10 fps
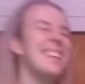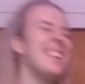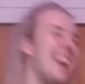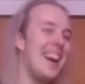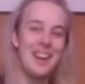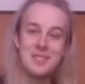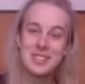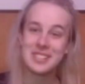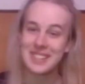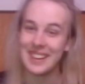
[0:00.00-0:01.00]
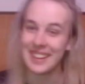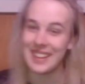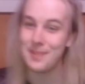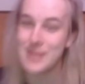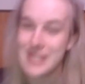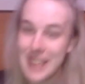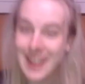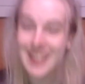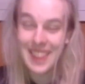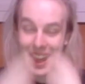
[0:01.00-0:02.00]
And I'm just gonna keep saying that